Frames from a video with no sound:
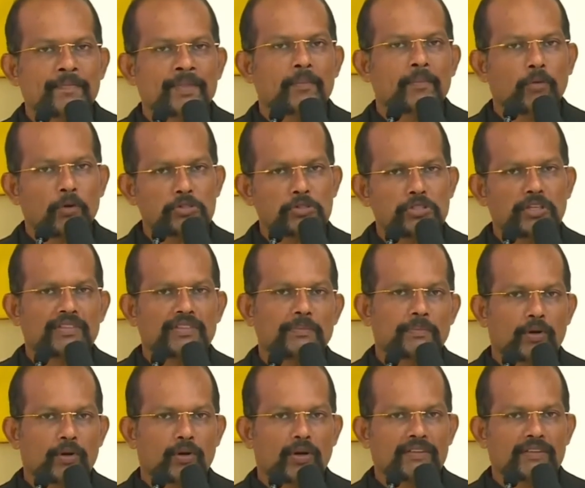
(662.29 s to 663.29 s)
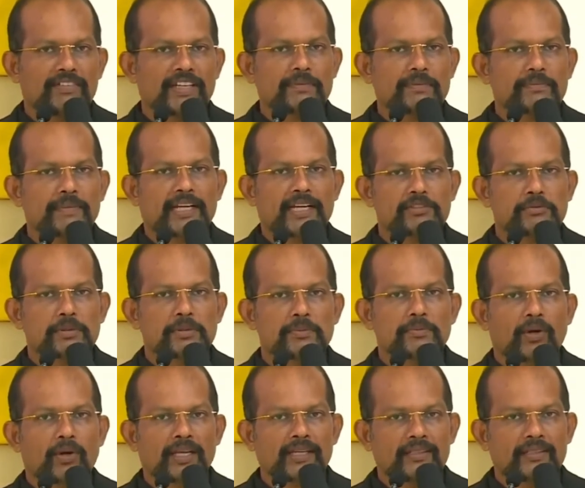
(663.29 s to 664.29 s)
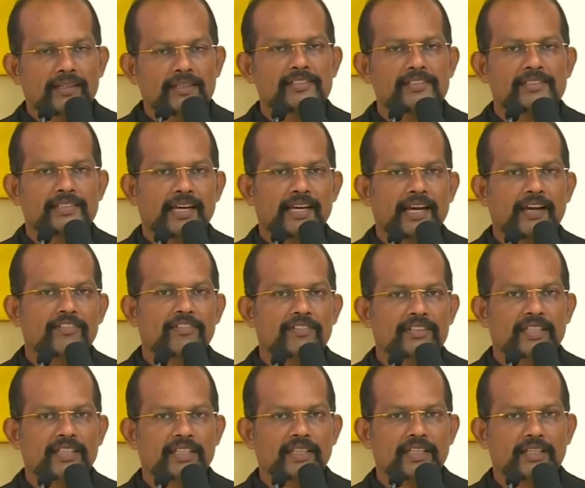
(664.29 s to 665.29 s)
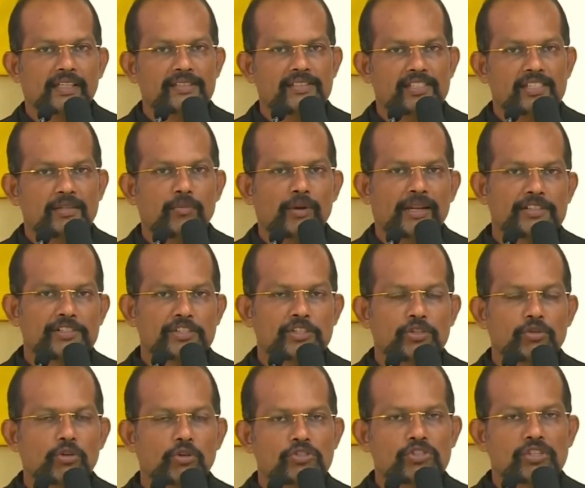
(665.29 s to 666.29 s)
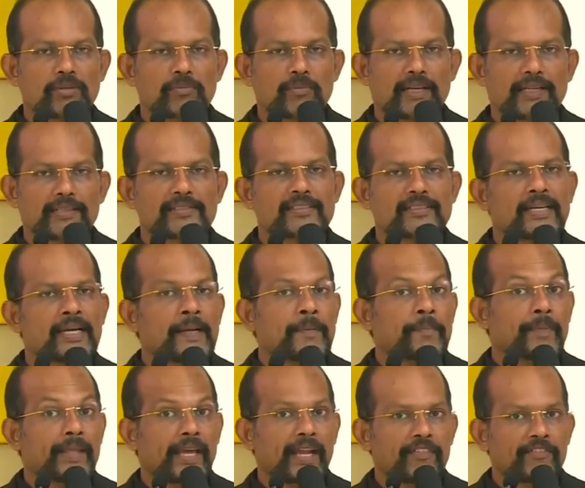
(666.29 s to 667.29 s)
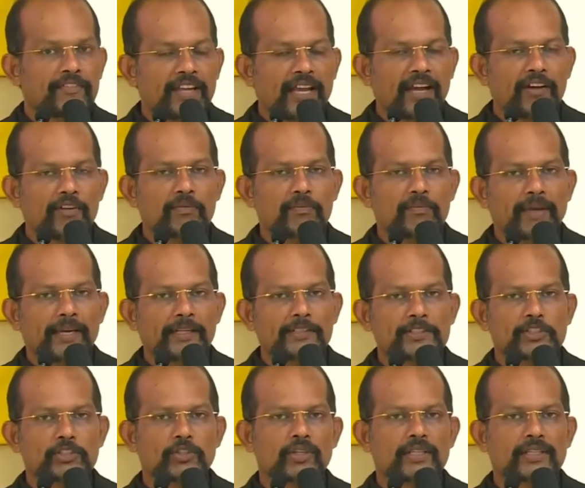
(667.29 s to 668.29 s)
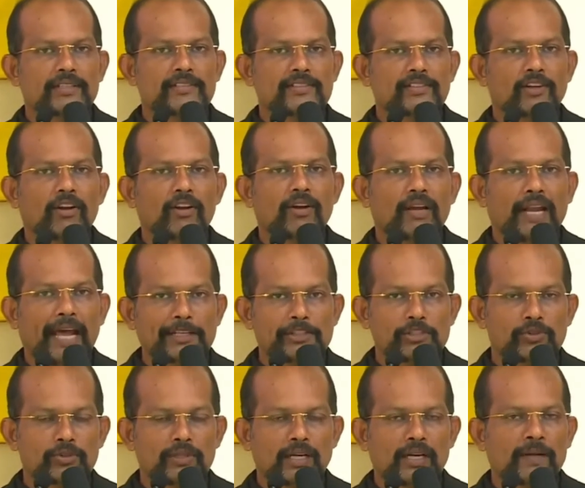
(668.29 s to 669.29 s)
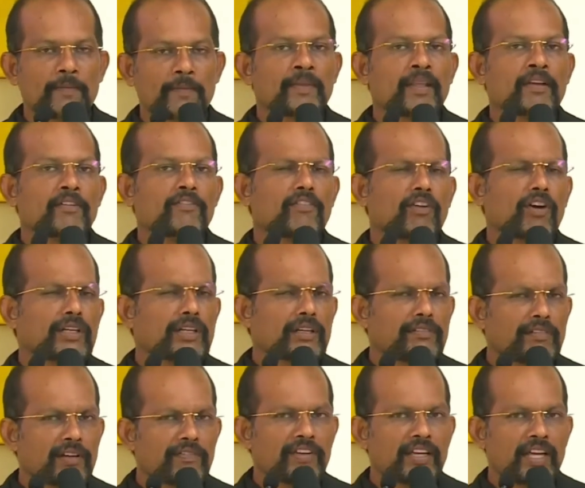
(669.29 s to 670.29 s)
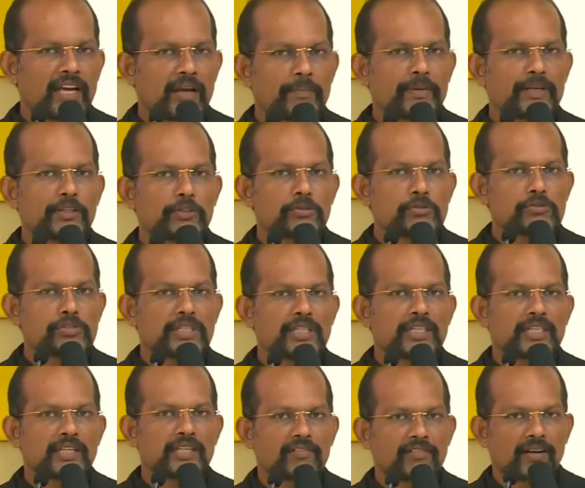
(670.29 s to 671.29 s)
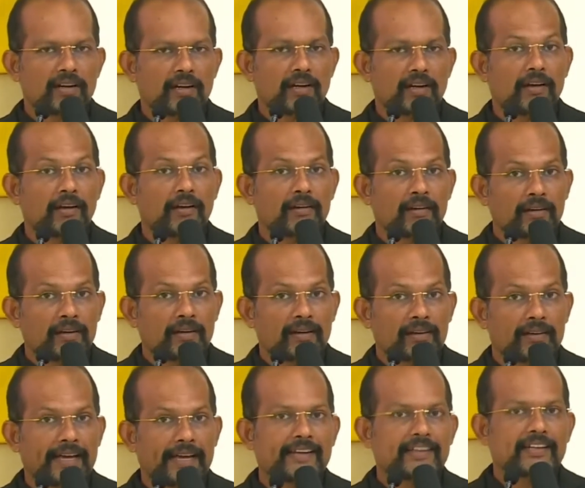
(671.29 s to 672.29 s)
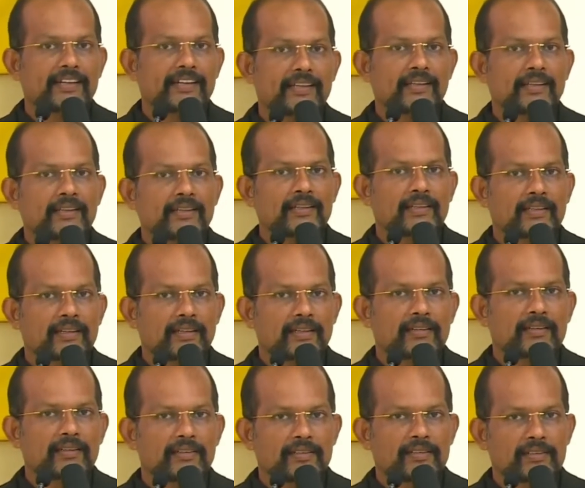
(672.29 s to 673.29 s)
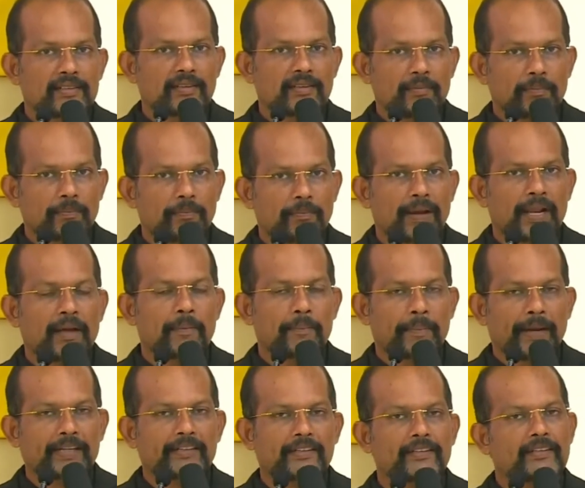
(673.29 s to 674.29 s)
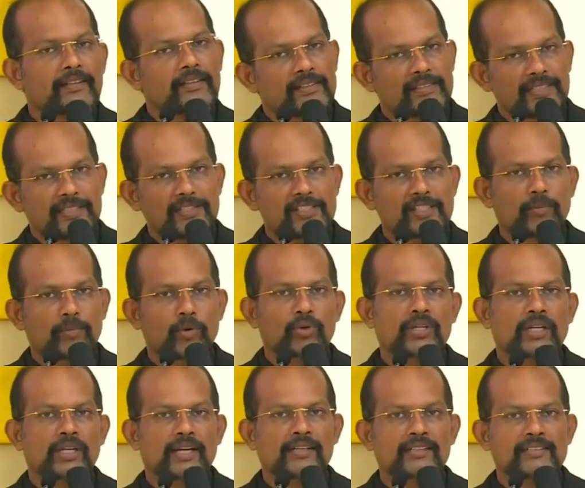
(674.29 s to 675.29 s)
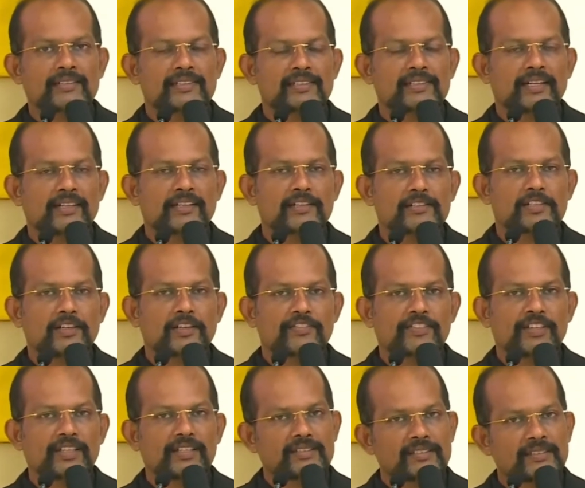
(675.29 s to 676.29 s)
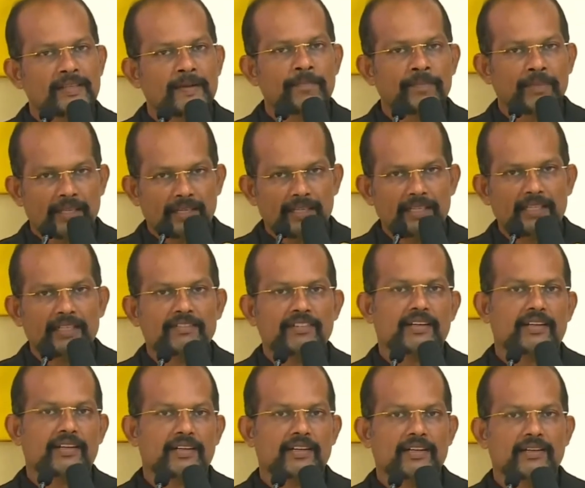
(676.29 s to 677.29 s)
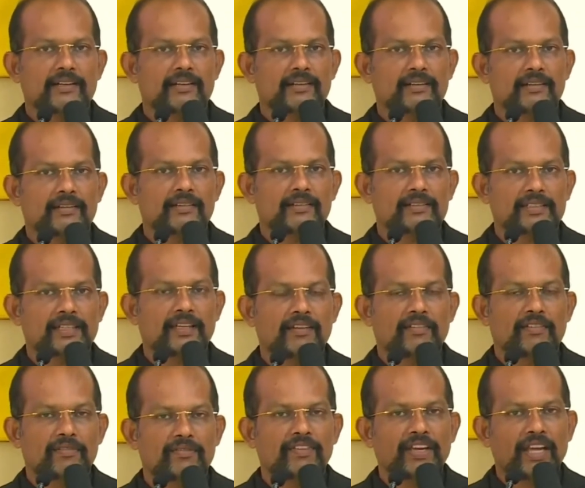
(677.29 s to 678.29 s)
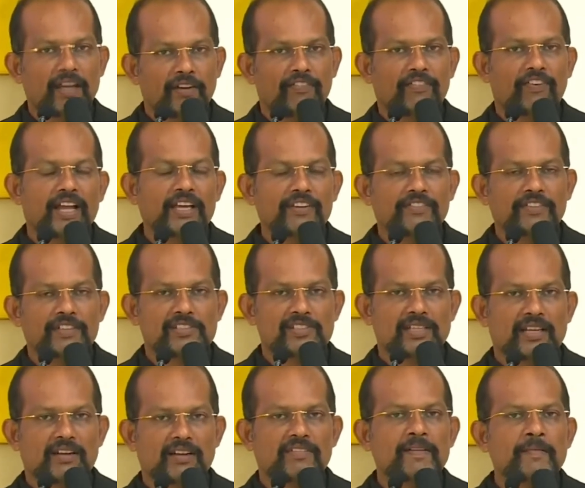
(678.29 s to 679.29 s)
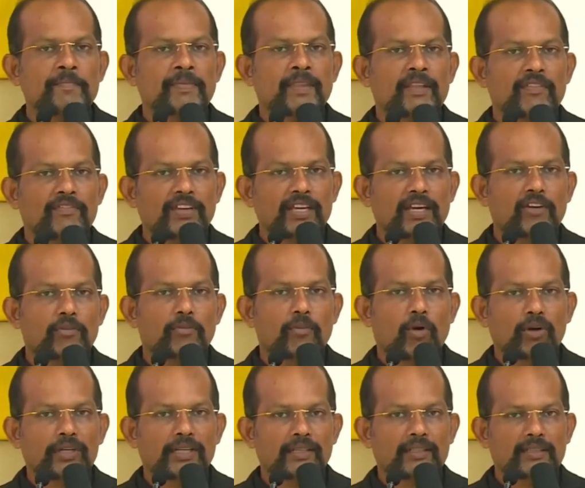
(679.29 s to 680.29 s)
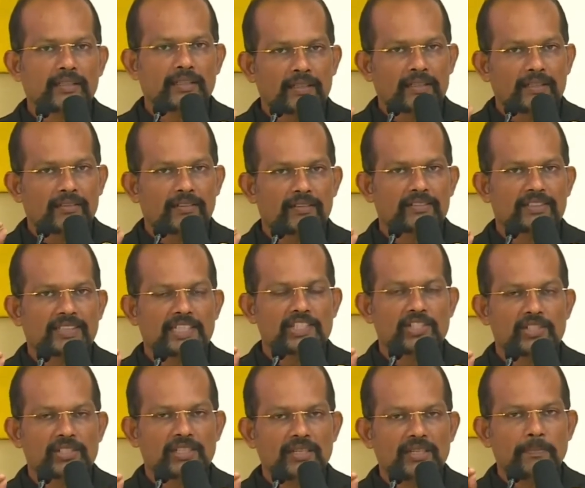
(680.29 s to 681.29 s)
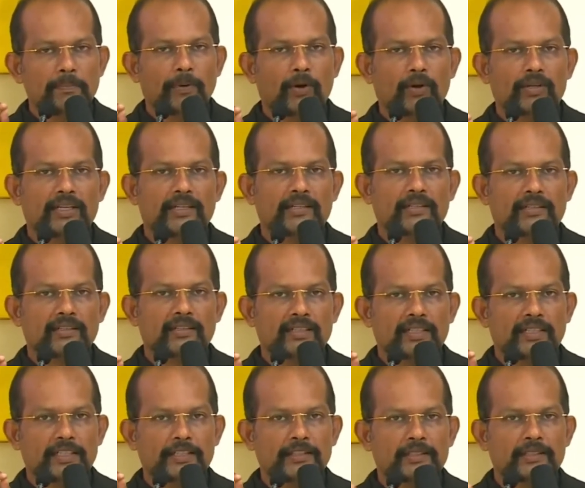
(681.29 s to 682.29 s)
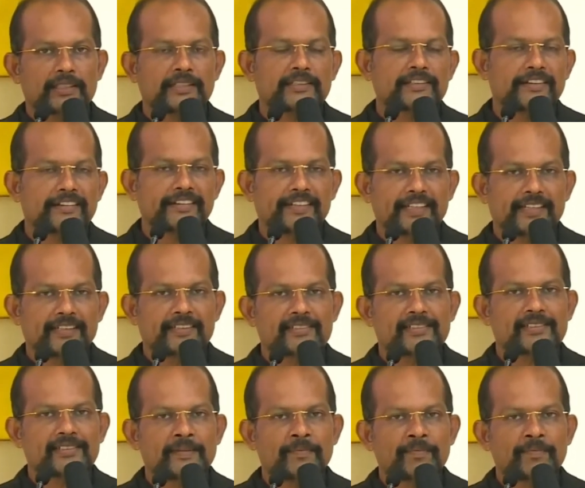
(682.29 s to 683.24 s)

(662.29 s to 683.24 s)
Most of the product, weight management product, does have the stimulants, neurostimulants, and we have made sure it's all natural. Whatever we have been using in our dietary pattern and since about hundreds and hundreds of years in our say way of life itself, we have bought in such important ingredients